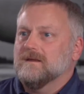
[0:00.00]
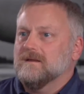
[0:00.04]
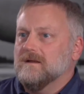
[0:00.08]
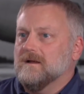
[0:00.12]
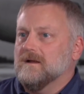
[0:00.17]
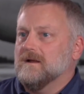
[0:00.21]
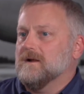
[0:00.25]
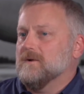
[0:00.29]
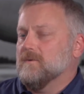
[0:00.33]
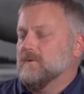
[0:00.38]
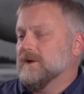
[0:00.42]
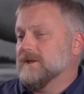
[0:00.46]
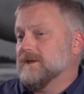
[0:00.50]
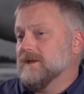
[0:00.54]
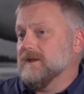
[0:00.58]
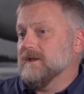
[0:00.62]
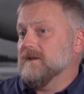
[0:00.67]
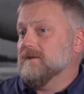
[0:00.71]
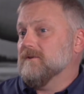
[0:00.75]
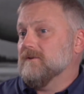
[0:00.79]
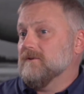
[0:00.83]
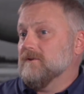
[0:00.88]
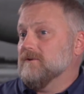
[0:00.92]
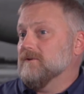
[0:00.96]
What you
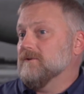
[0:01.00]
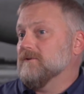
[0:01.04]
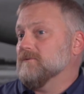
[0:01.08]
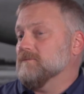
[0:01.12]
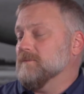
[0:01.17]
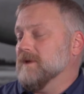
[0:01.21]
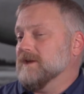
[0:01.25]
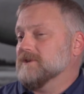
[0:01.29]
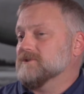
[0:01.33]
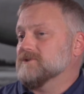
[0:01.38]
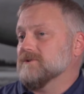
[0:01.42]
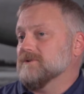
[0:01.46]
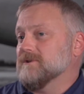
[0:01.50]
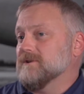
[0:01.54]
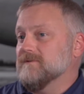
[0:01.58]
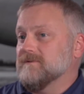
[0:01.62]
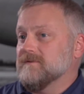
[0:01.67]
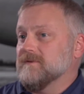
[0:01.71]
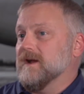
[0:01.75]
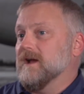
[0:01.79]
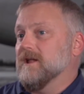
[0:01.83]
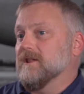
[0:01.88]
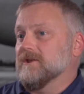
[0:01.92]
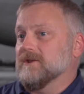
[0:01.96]
need to do is make sure you
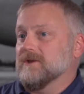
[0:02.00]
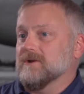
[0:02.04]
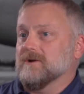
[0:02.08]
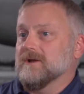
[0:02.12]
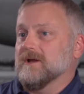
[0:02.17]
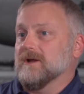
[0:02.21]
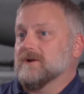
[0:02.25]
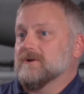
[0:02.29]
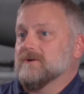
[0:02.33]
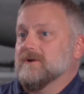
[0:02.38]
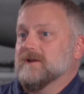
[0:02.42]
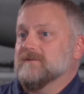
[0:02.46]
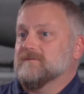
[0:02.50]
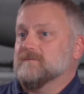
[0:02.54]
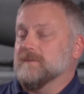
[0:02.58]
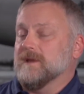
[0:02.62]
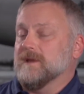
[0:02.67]
follow your aircraft